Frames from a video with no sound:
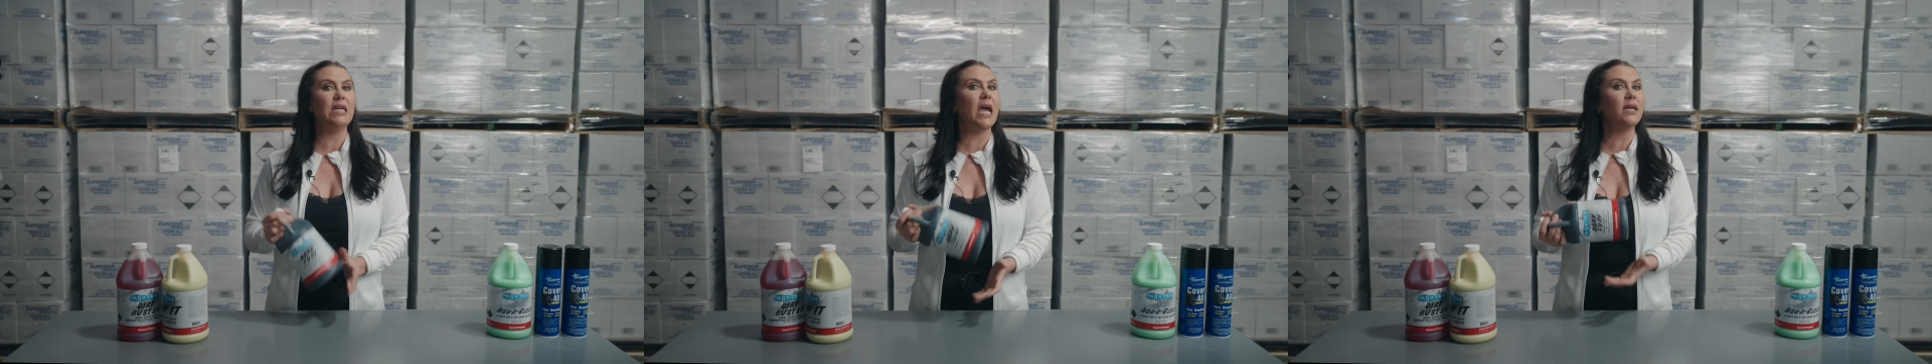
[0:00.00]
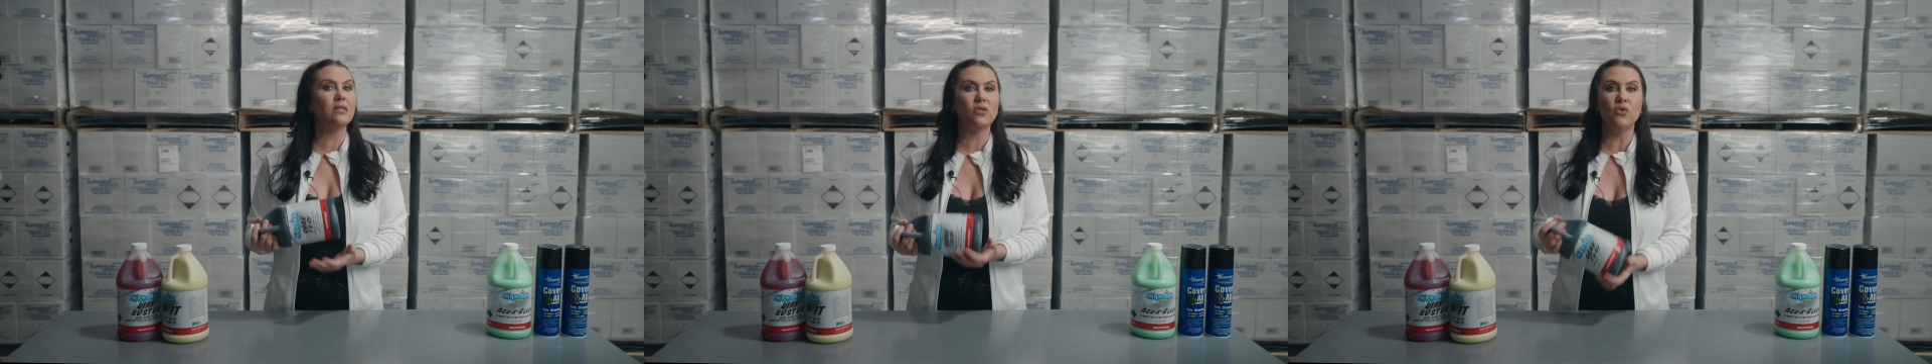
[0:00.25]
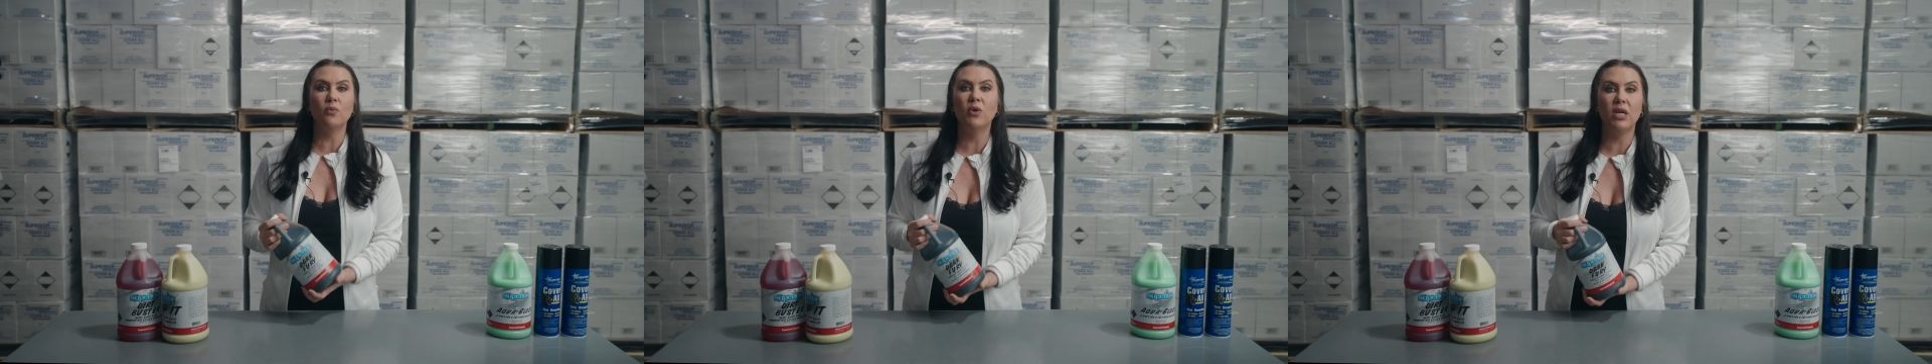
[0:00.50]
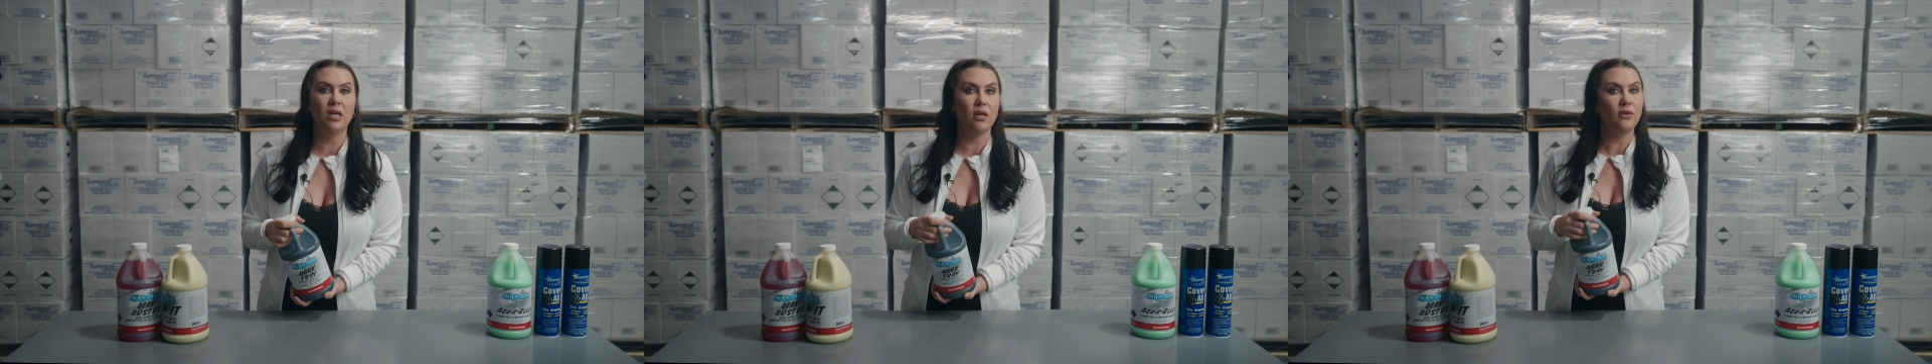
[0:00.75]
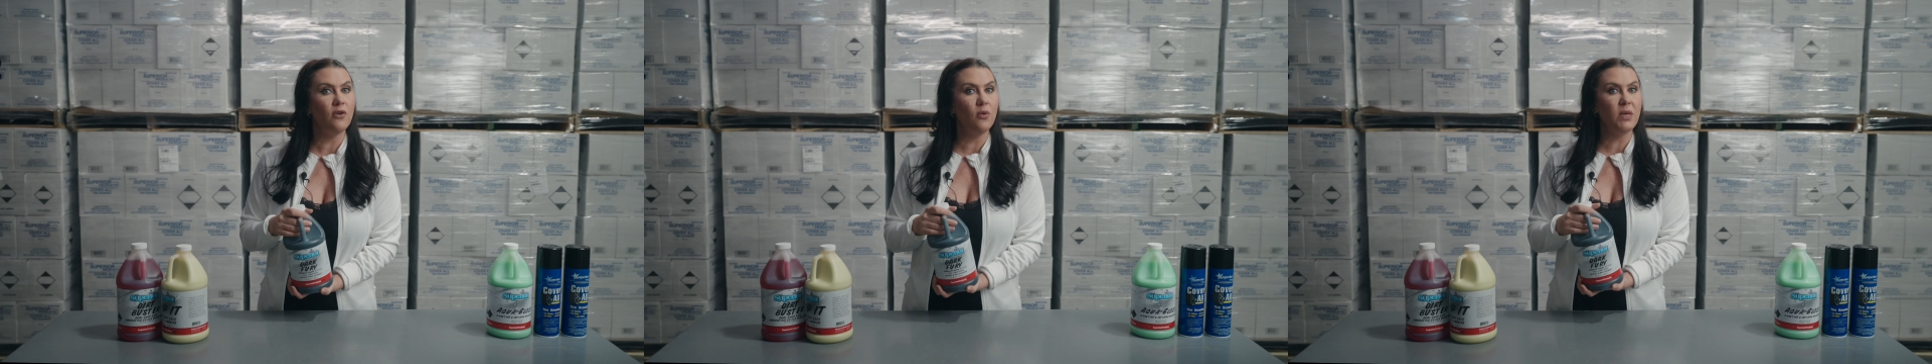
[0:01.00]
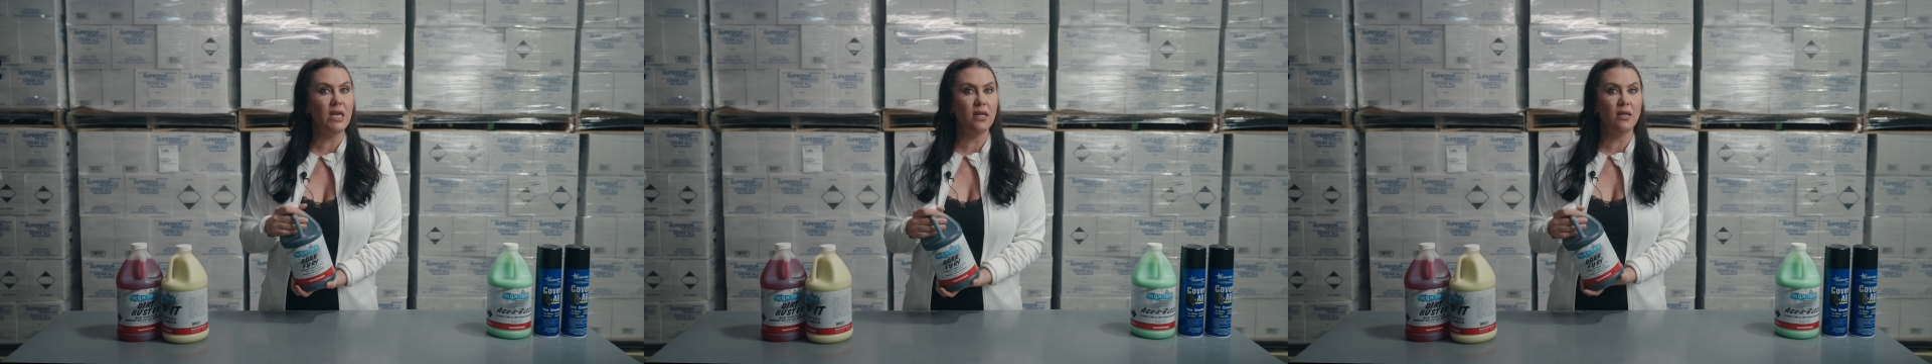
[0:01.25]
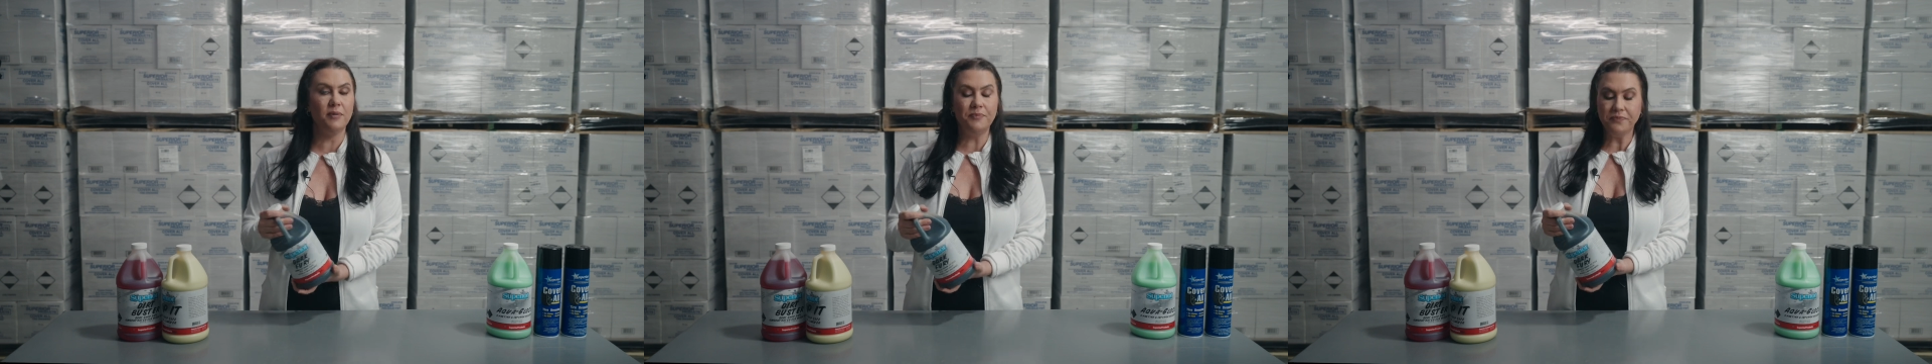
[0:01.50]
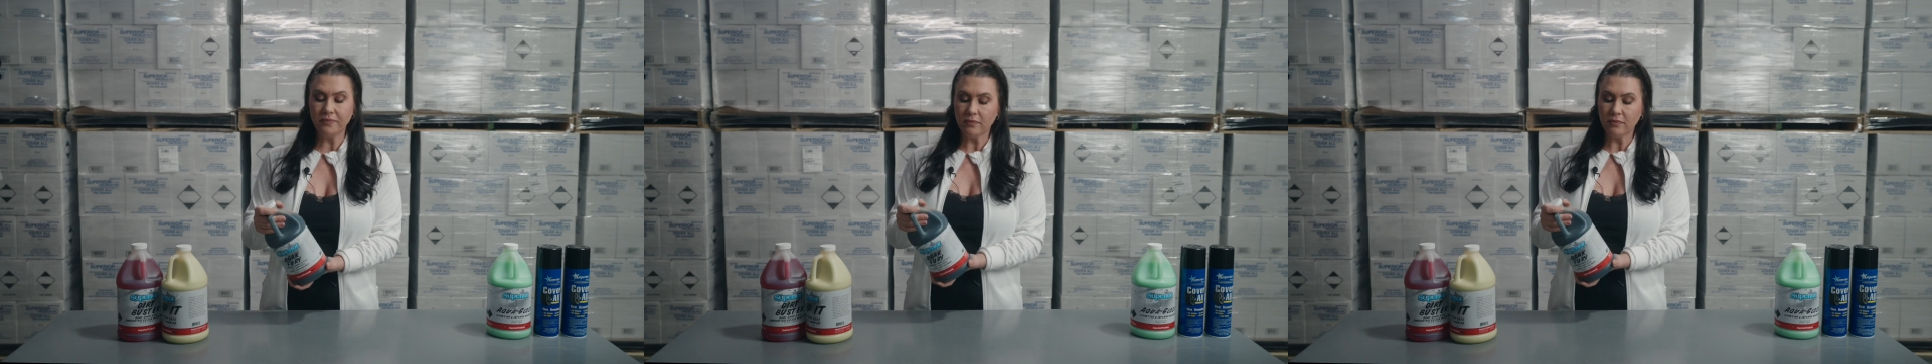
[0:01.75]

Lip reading: Yes, you can put it in a foam cannon.